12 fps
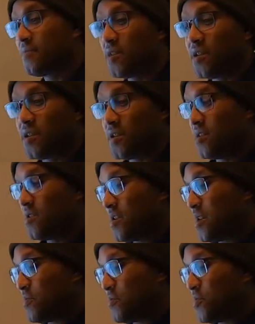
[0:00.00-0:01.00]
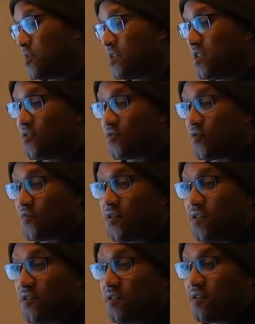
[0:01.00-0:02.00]
let me, uh, I'm going to put these over
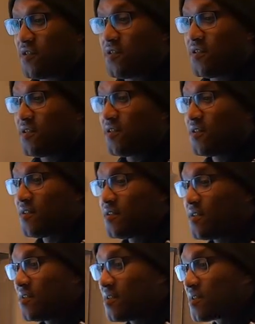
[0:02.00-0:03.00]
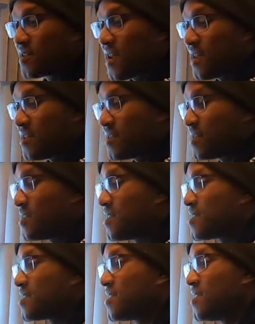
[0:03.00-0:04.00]
here. Kind of
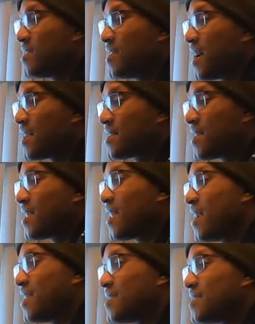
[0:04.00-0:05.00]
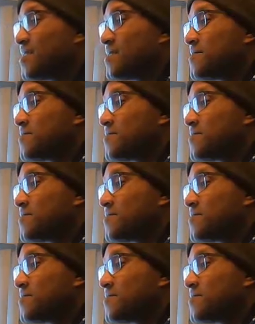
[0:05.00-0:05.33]
get, get it out the light.